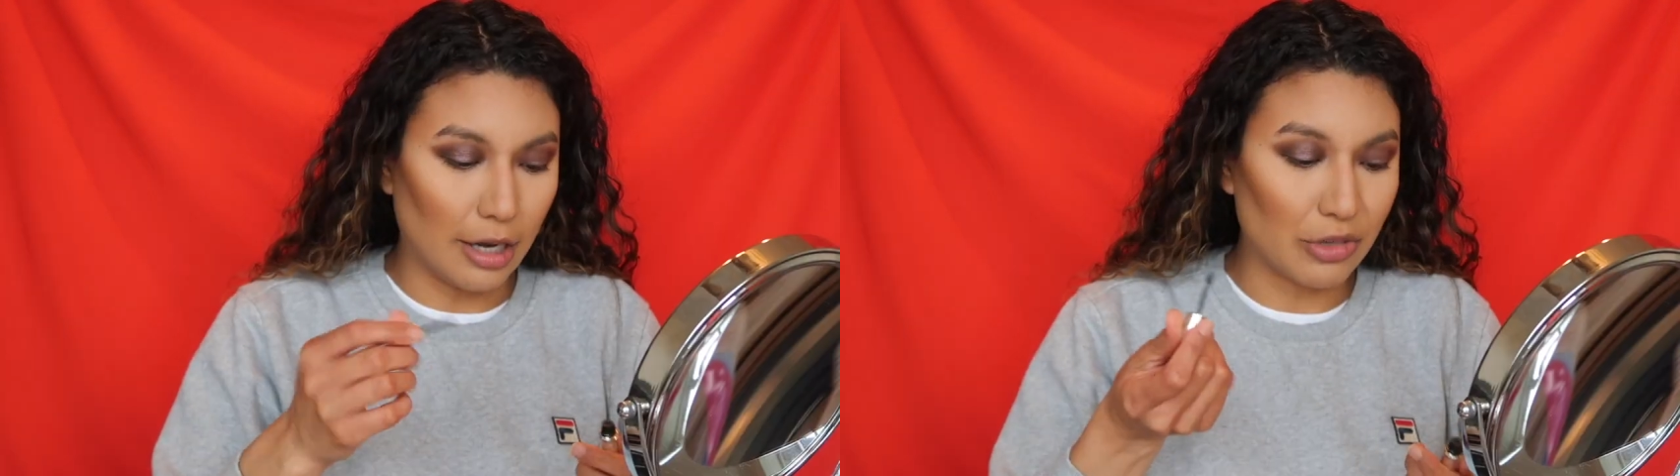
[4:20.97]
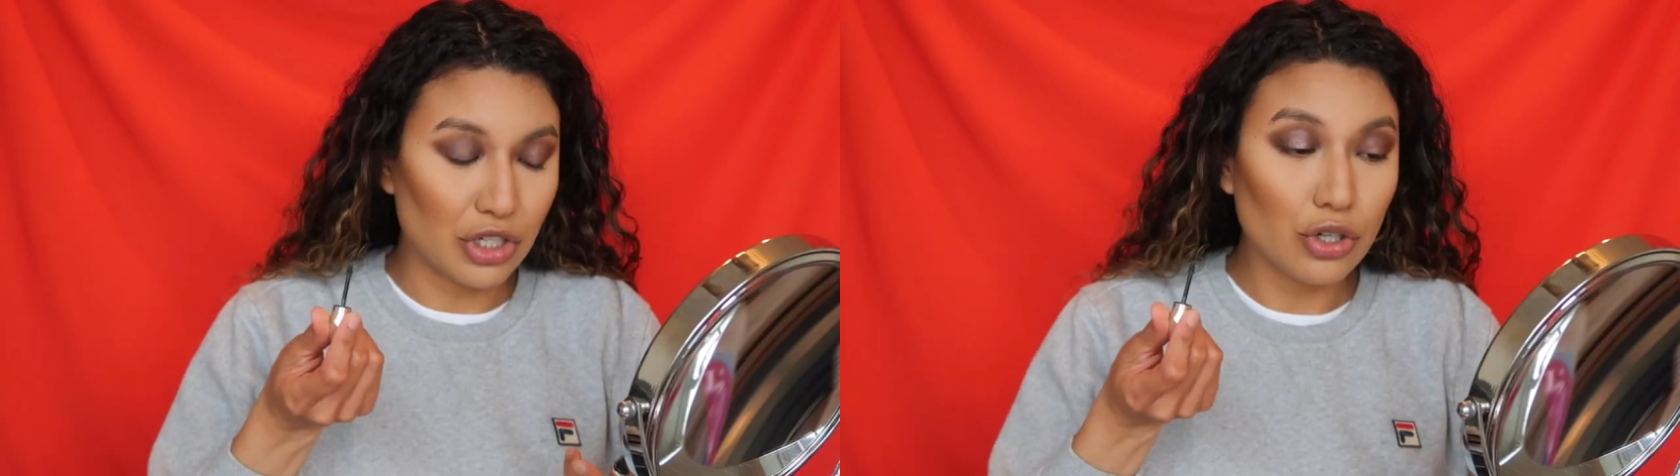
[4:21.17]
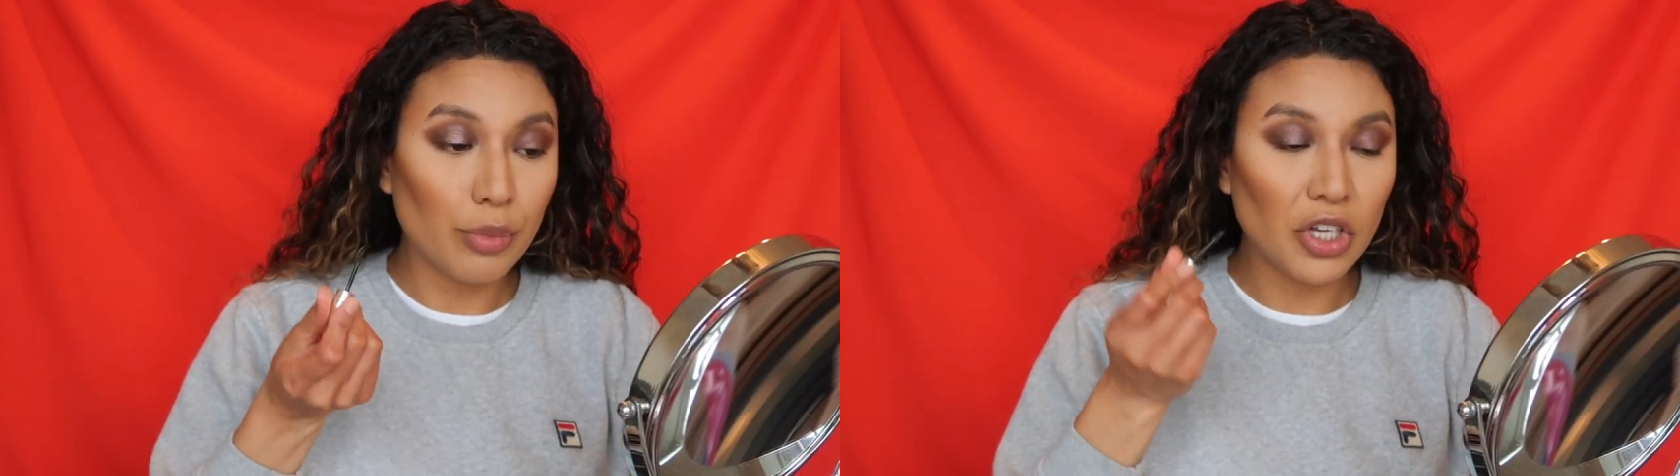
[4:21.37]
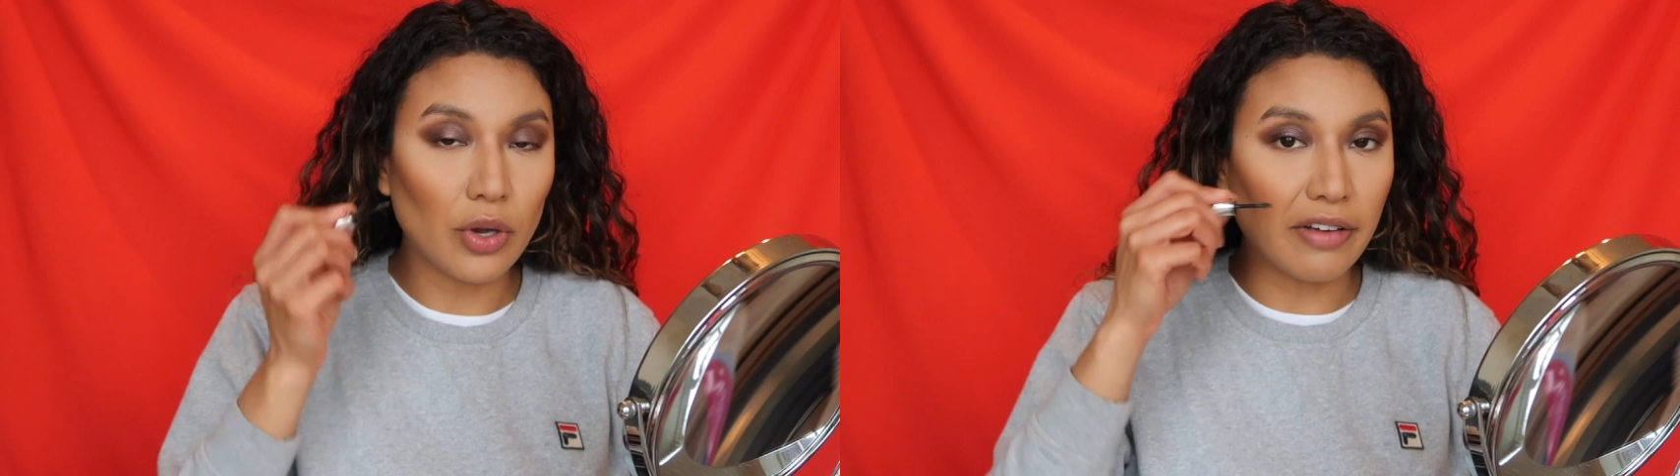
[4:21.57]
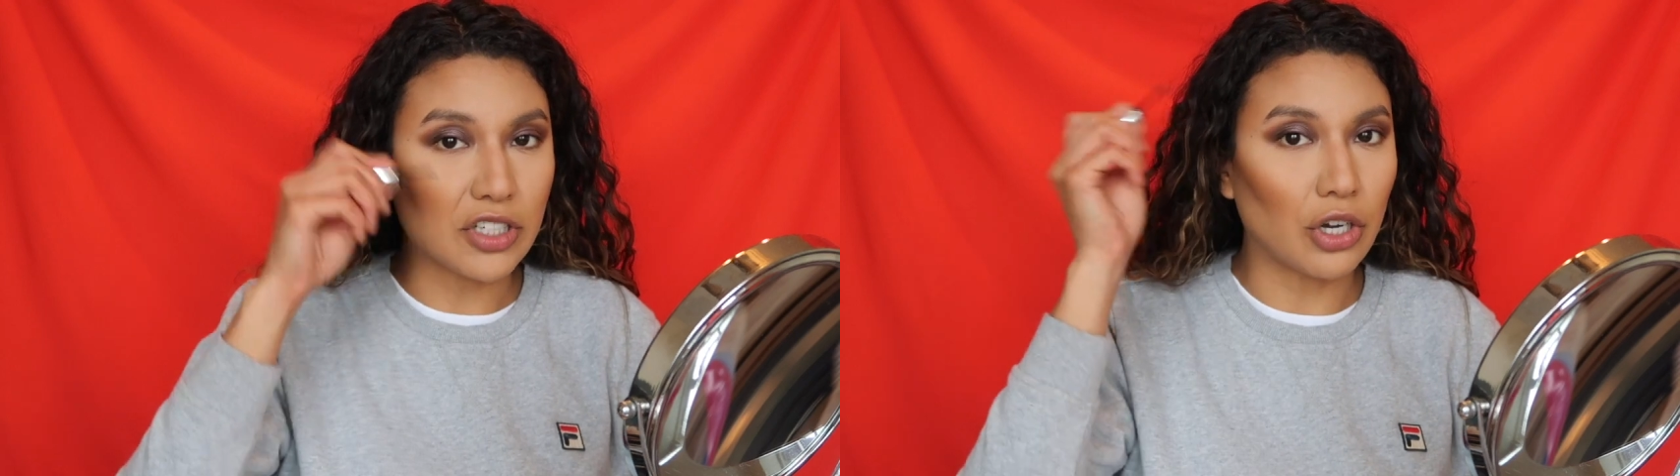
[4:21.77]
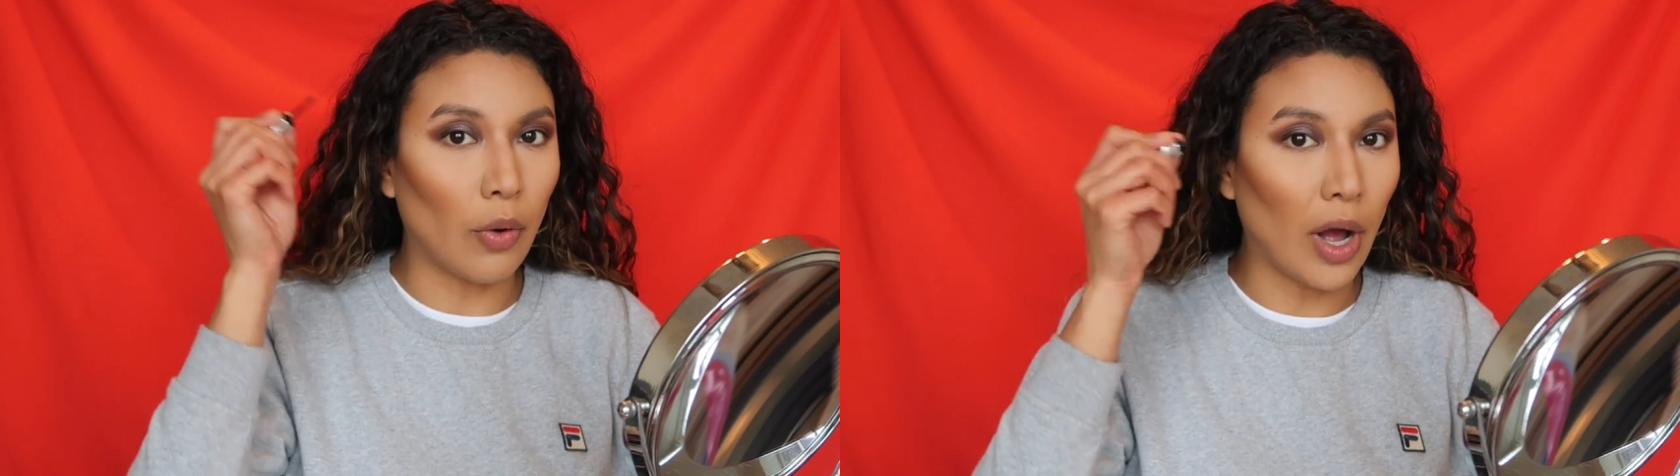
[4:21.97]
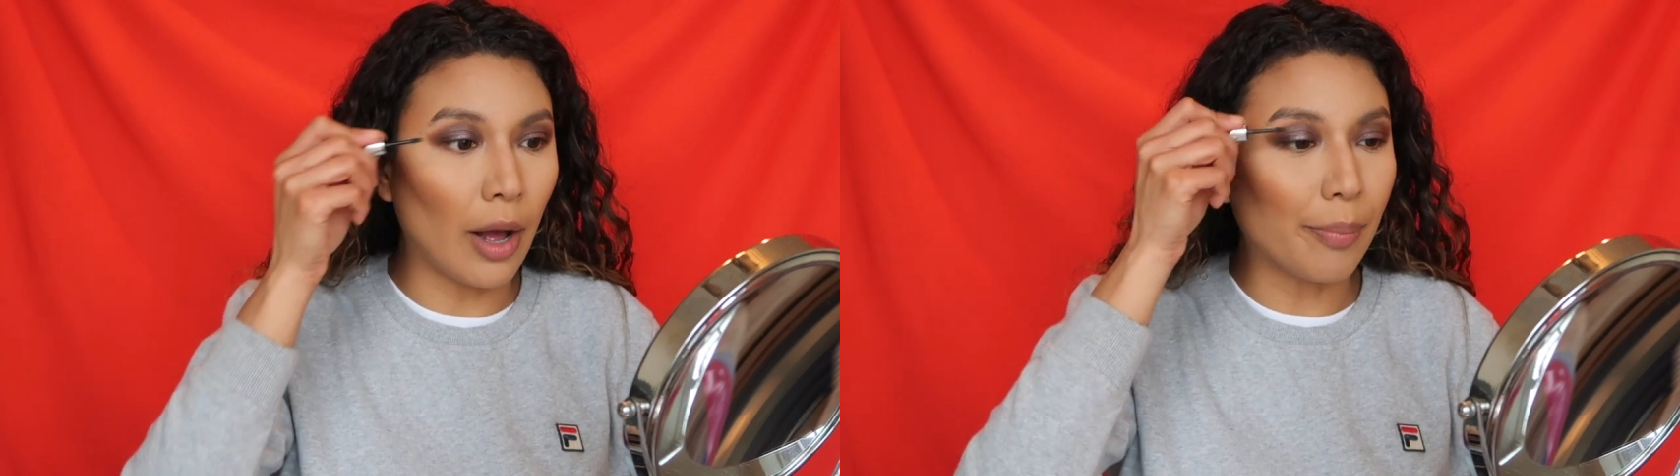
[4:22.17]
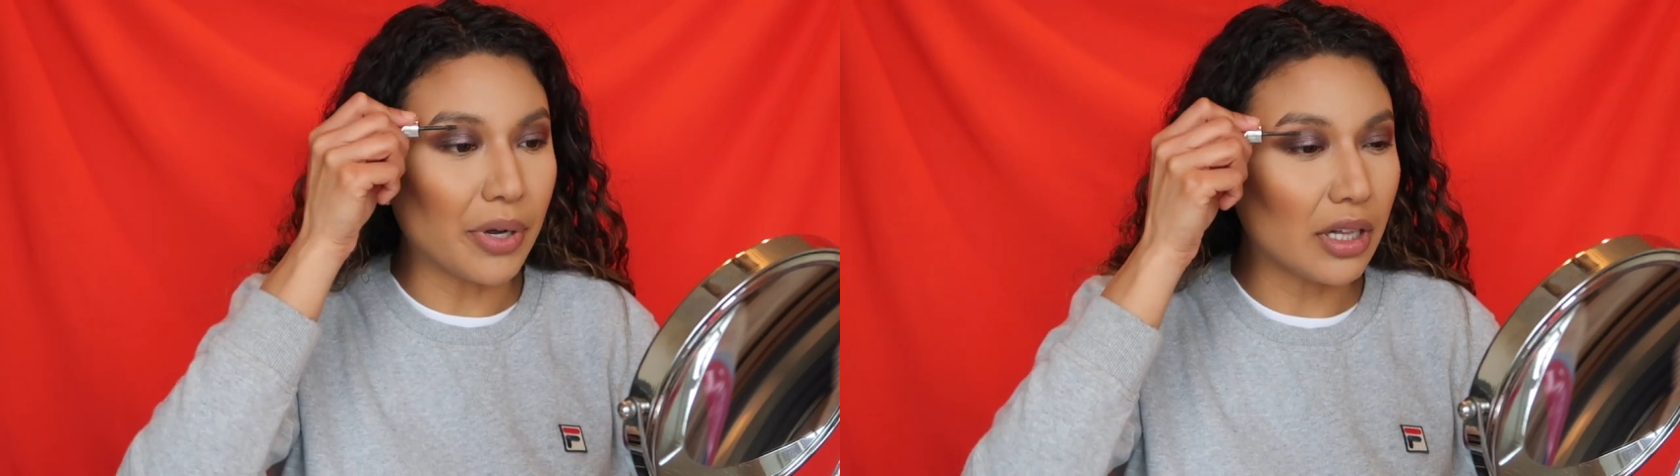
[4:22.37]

I'm assuming you have to go up,